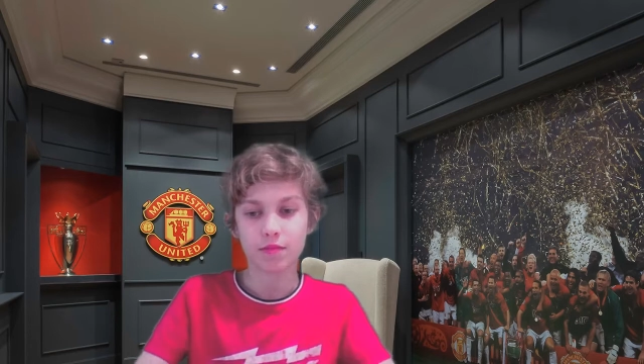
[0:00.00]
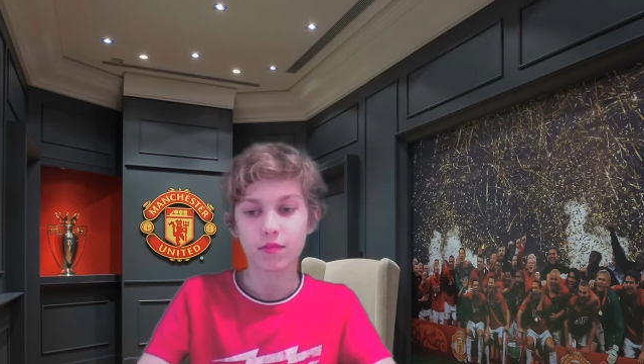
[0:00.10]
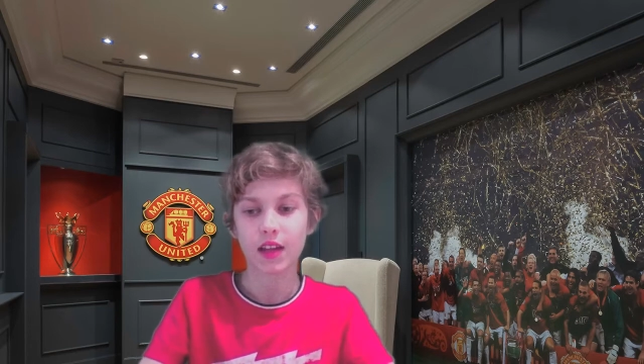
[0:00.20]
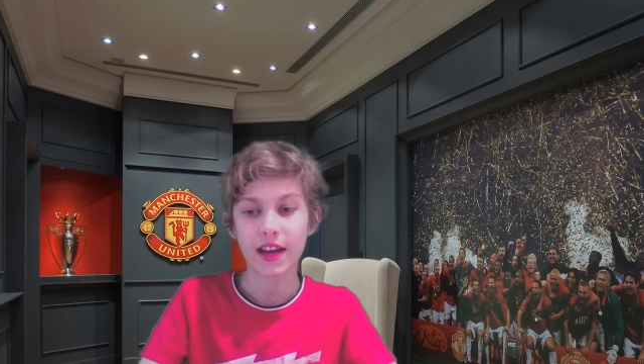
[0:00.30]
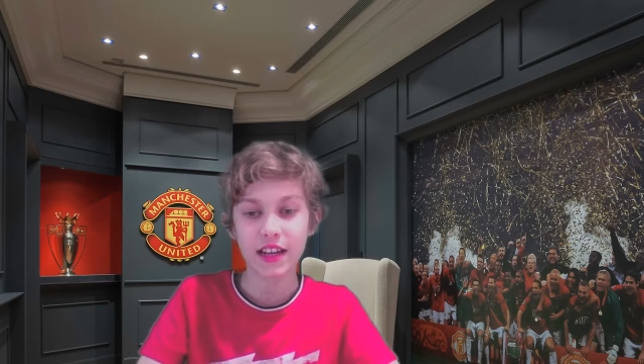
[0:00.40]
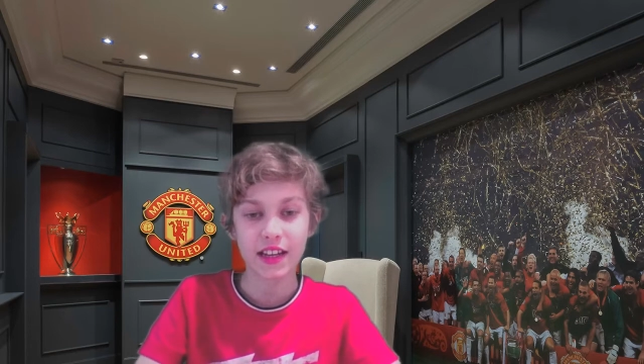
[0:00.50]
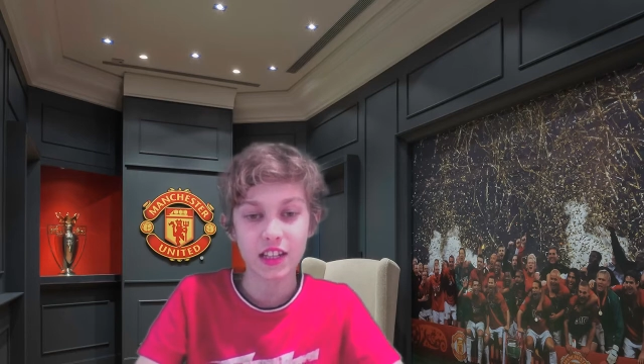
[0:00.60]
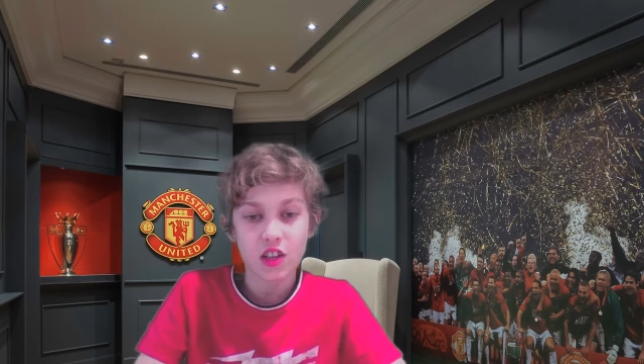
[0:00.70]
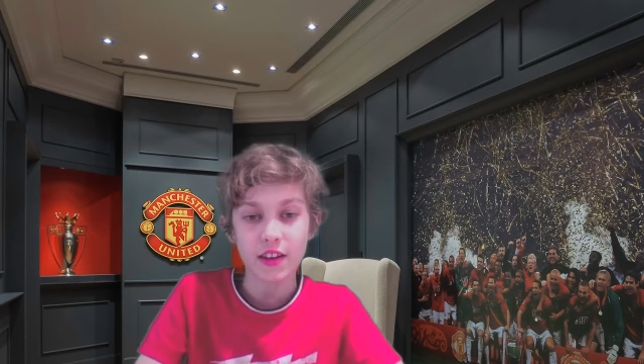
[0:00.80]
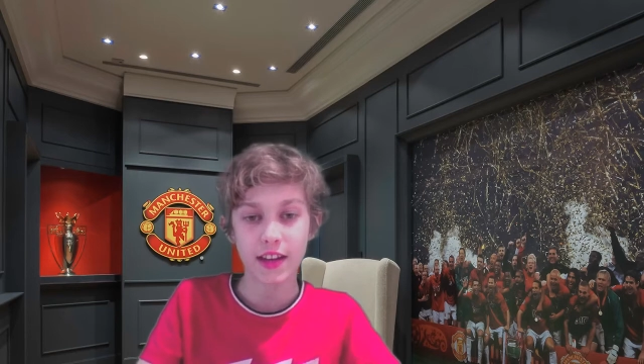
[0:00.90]
he,
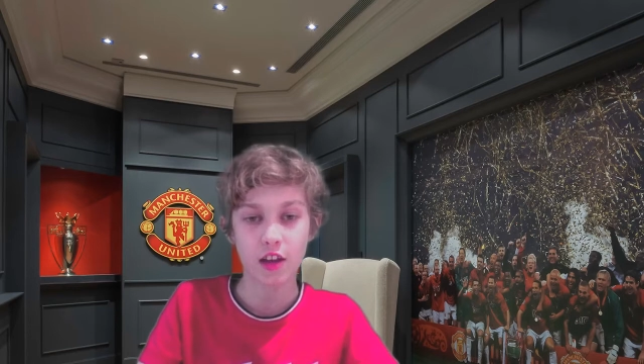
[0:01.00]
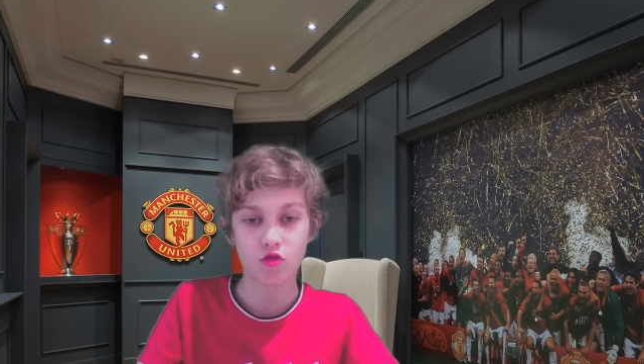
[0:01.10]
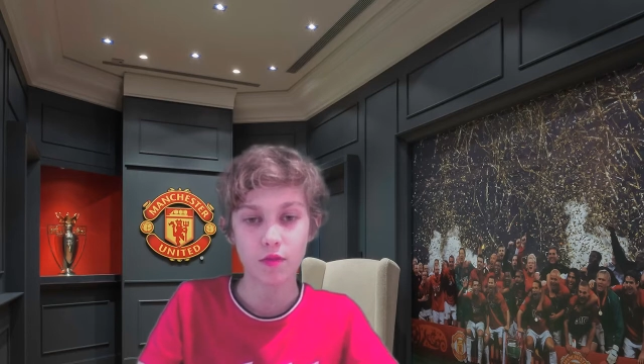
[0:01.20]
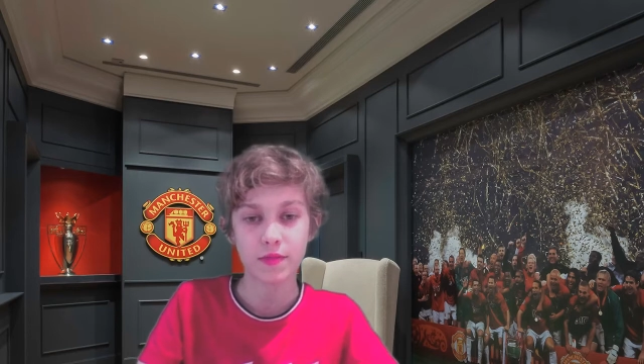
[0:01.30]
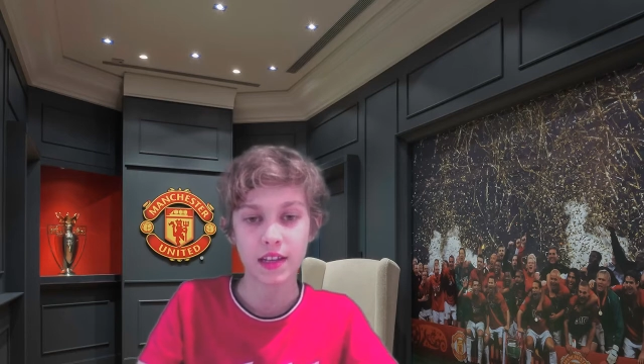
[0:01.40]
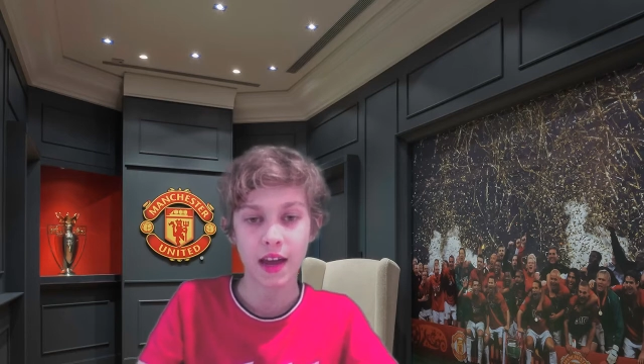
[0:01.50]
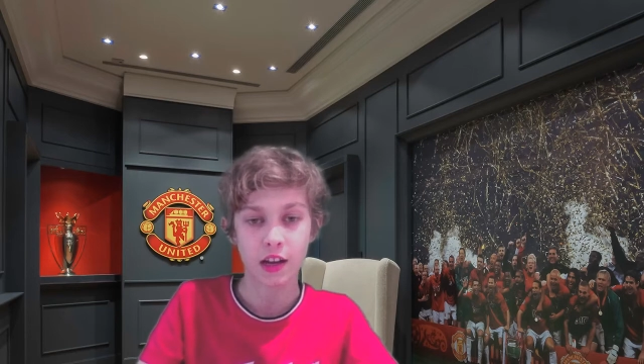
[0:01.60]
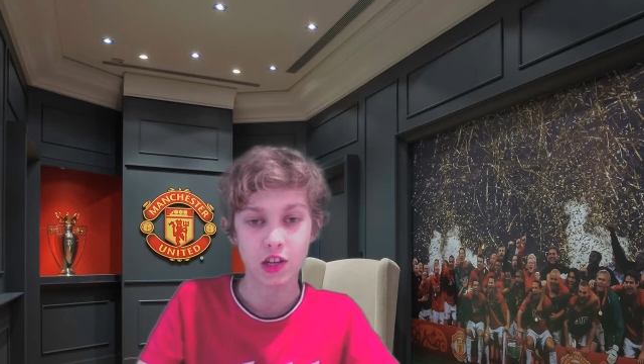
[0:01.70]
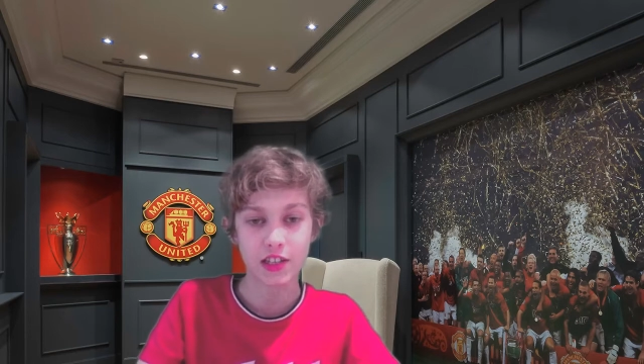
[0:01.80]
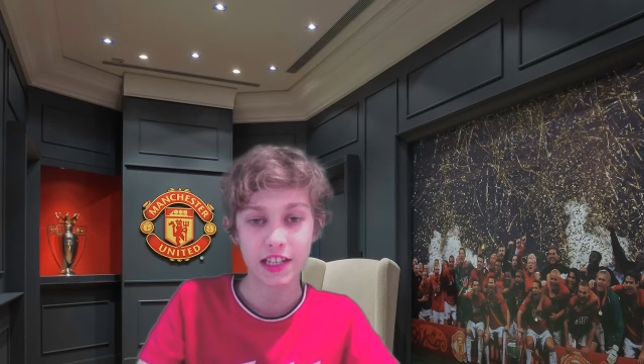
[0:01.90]
he's going to get dropped again
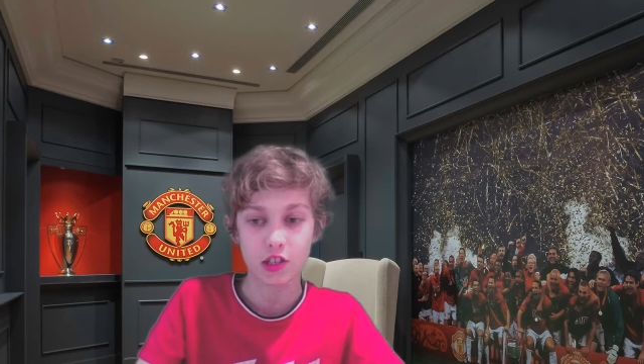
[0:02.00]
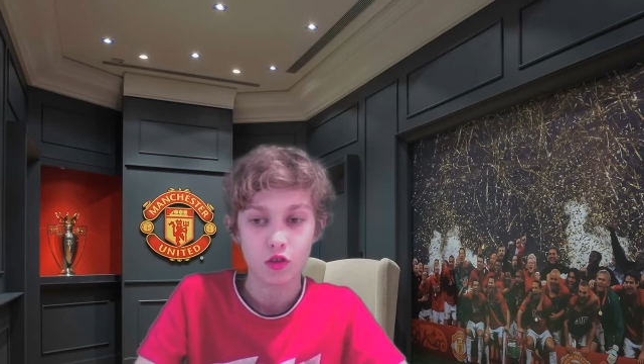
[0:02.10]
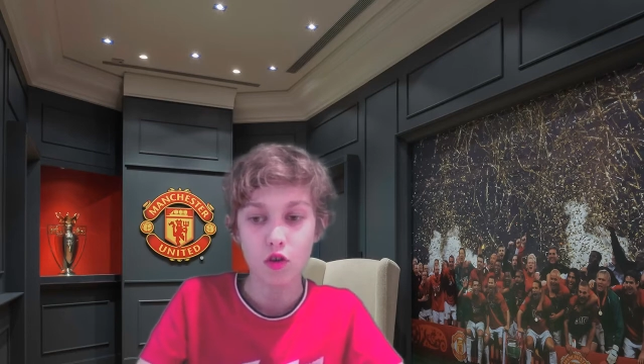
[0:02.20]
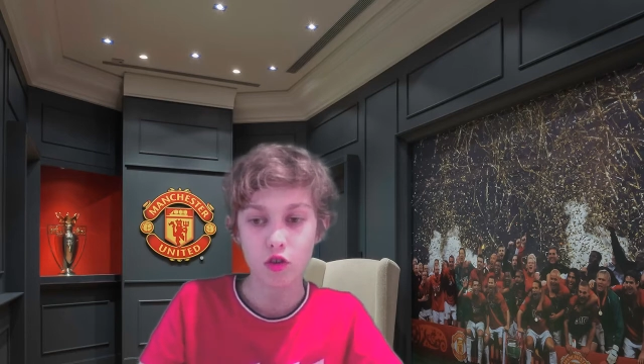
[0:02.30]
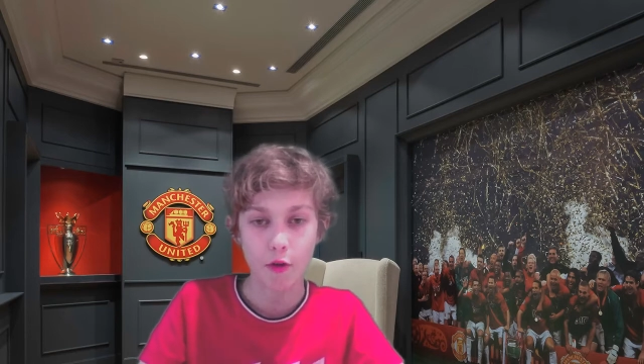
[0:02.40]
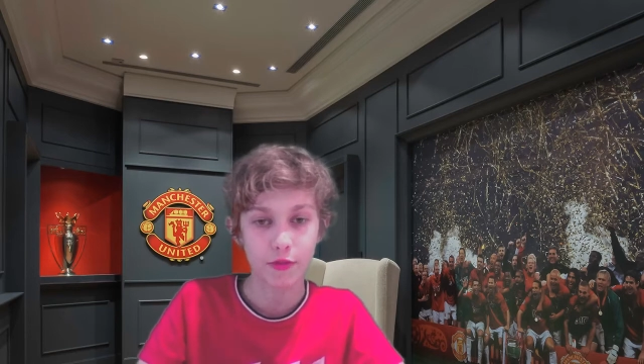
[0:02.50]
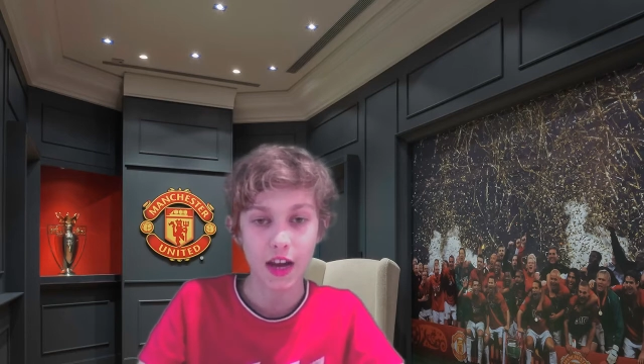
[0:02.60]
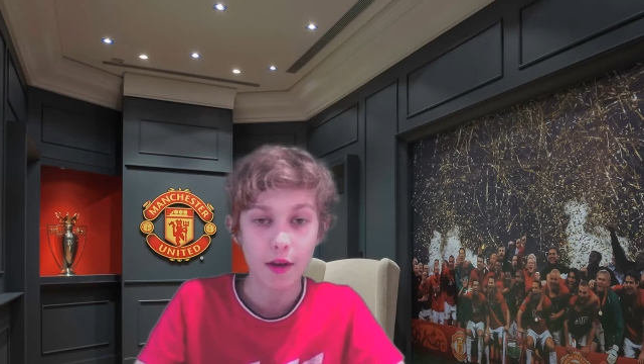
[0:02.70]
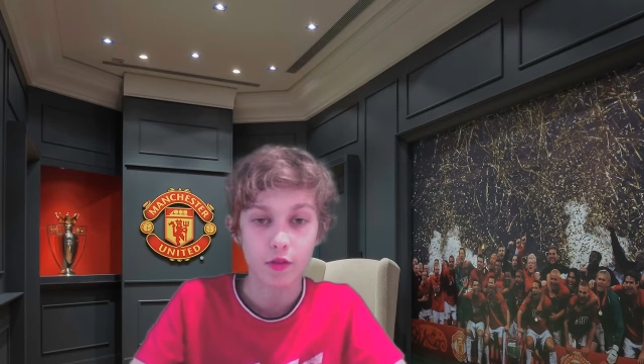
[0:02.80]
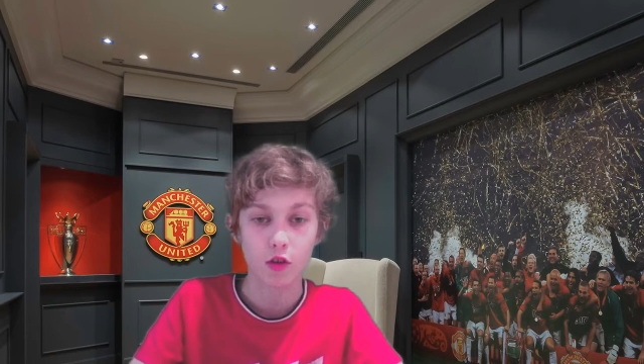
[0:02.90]
because he's not going to
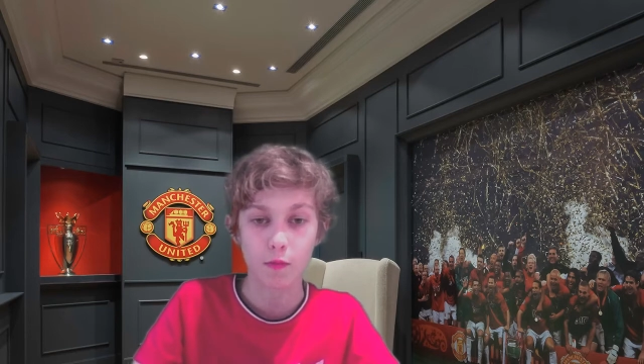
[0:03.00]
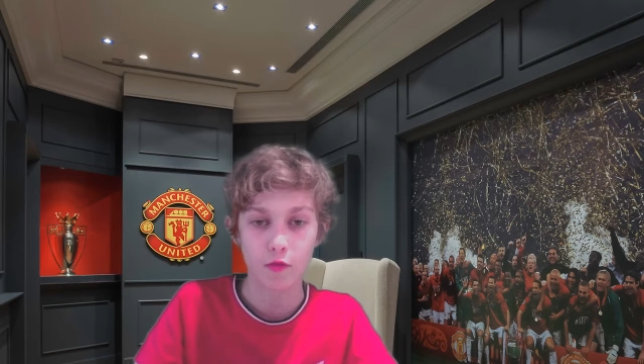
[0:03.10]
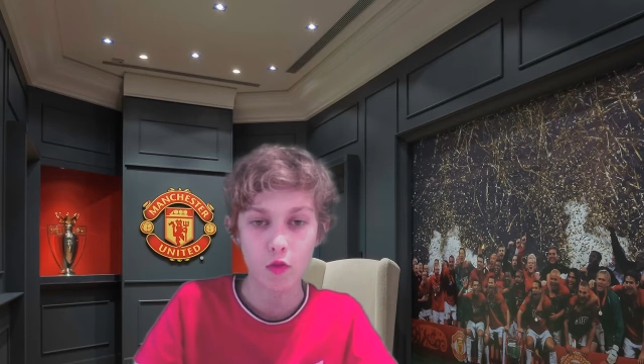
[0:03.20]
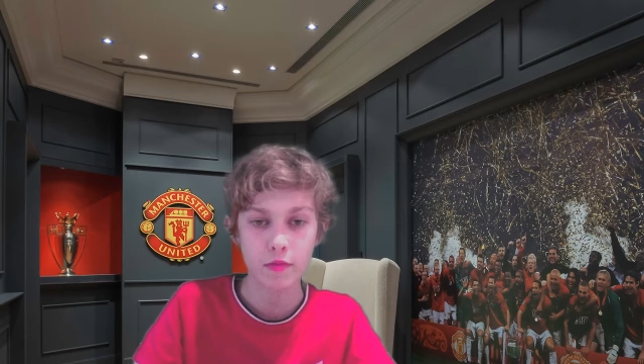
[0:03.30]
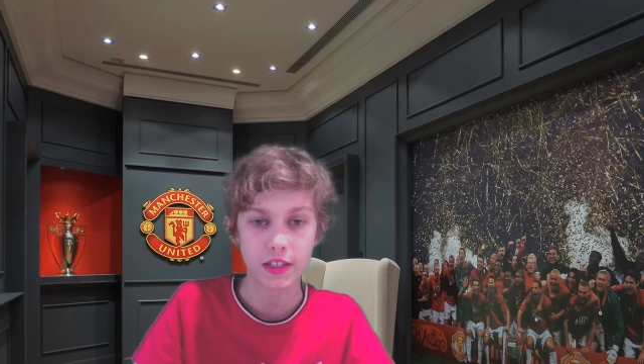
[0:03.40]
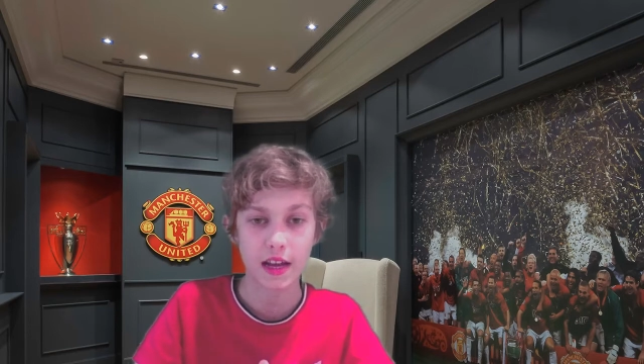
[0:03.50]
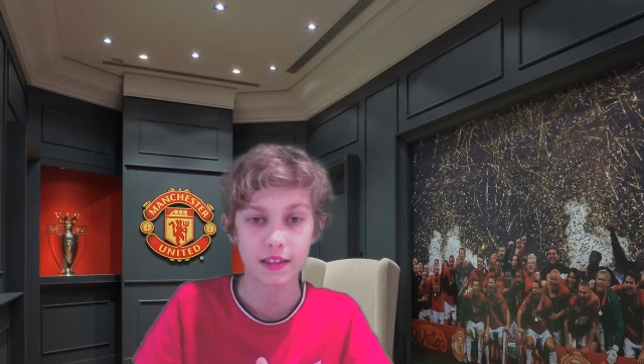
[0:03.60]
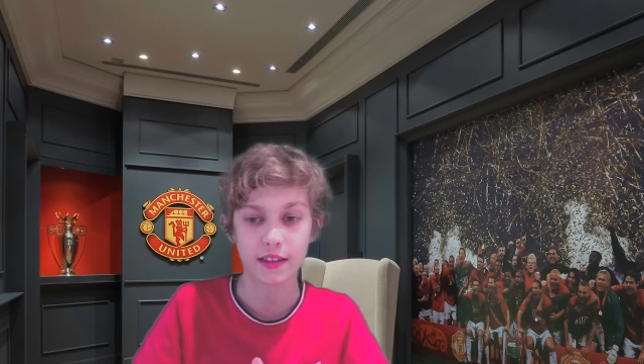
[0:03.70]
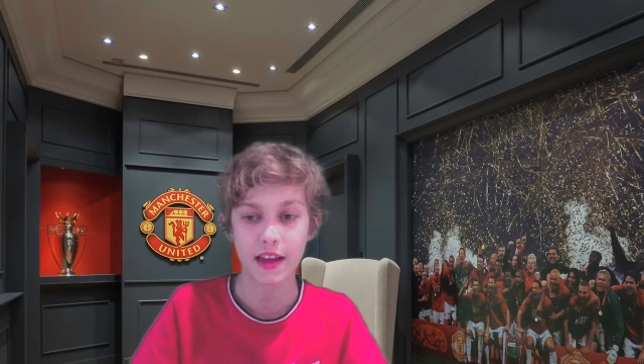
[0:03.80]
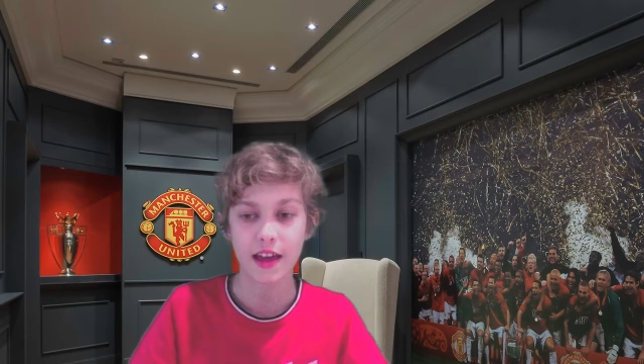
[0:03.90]
have a good performance there
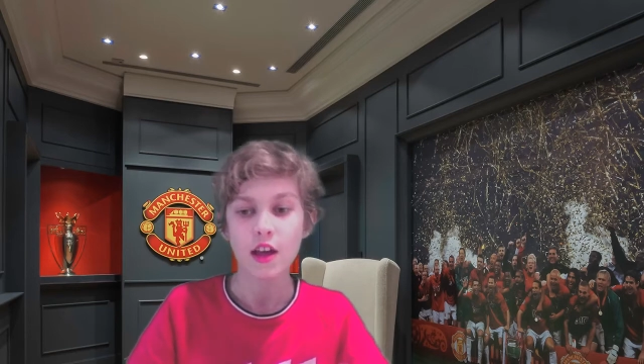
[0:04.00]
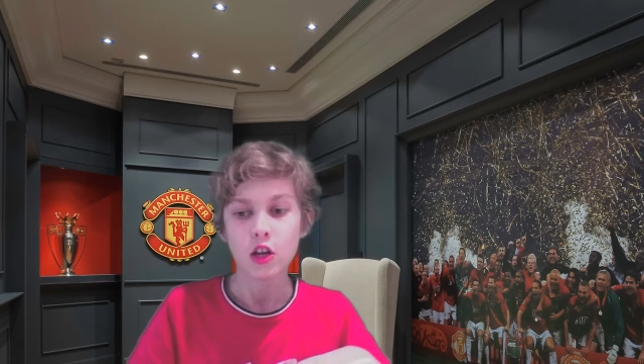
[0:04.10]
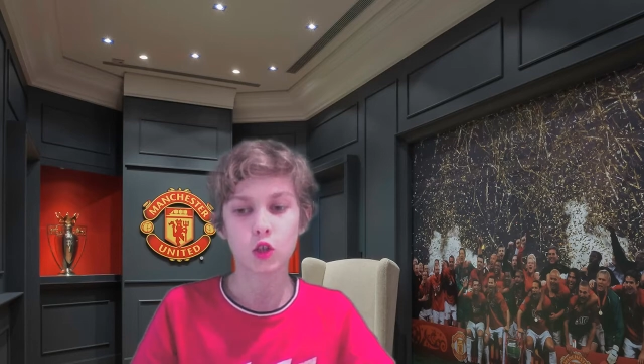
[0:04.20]
today.